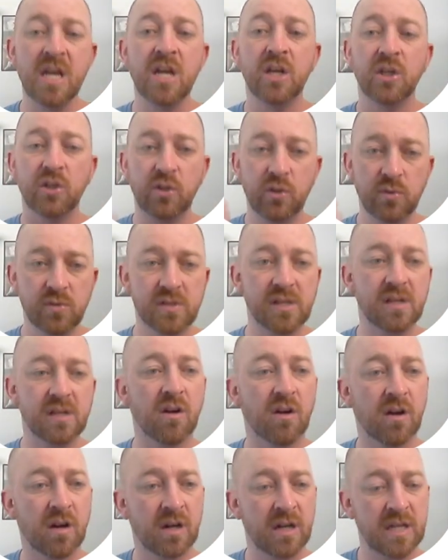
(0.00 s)
using
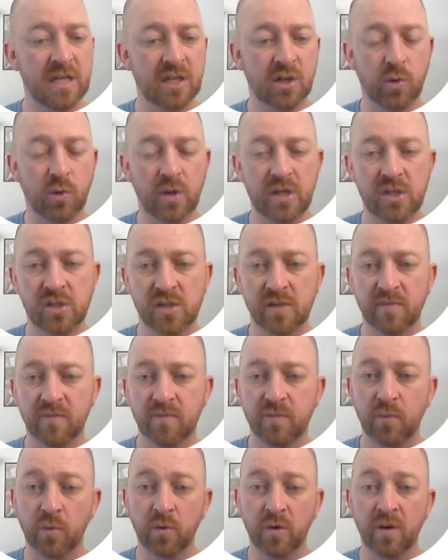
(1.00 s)
our equation
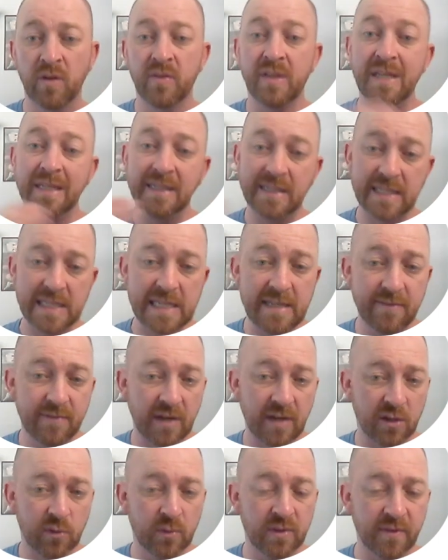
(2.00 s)
for the
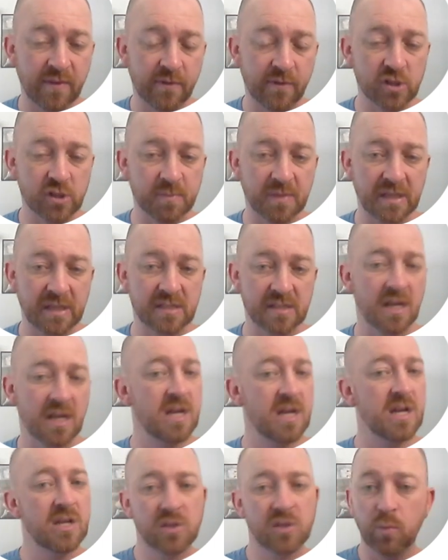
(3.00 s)
t-value in the first place.
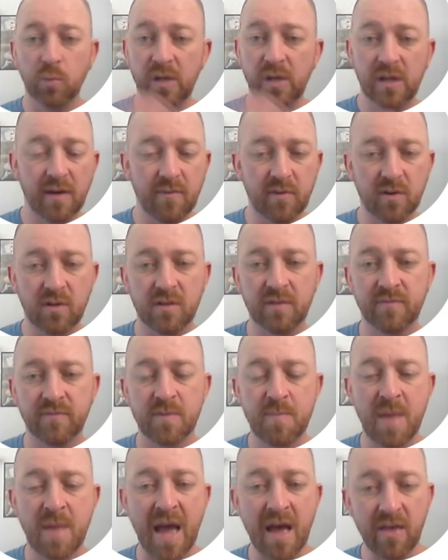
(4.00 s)
So we covered all of the
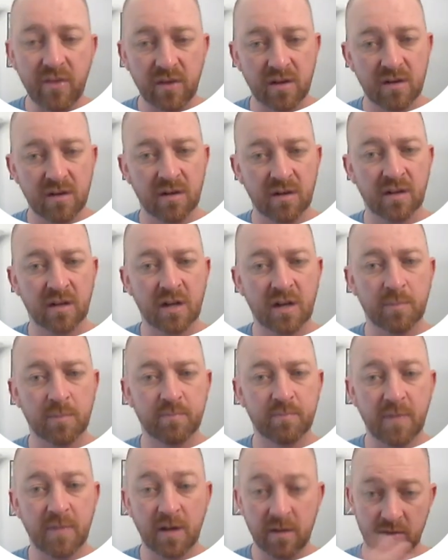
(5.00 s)
math here in
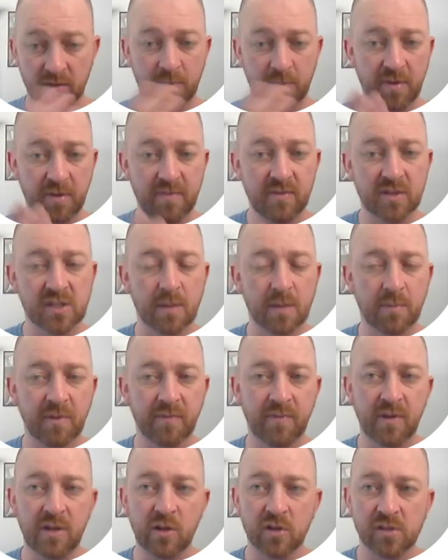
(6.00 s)
the previous couple of
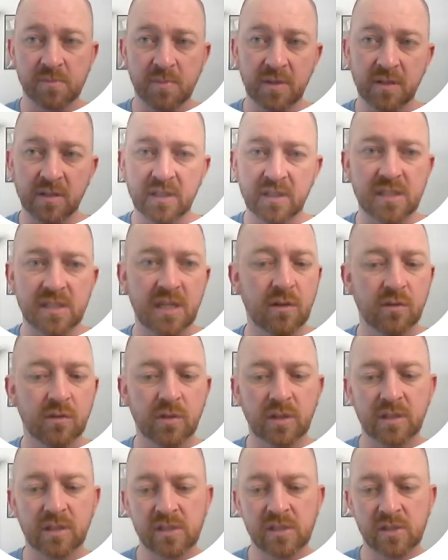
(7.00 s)
videos, but let's take a look
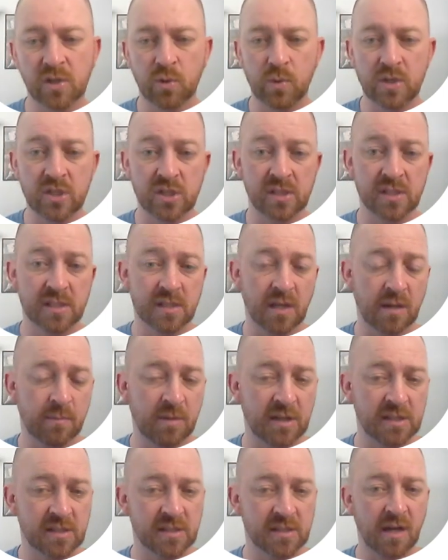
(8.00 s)
at these equations side by
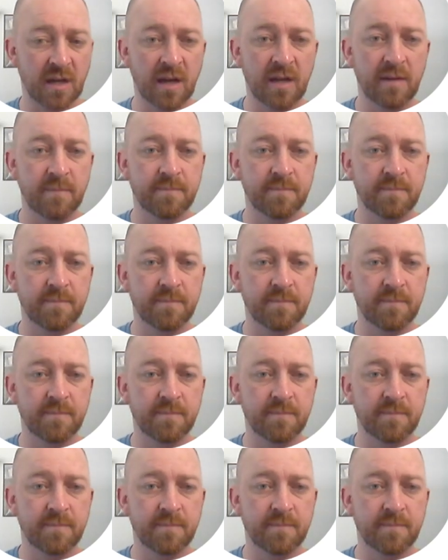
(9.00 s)
side.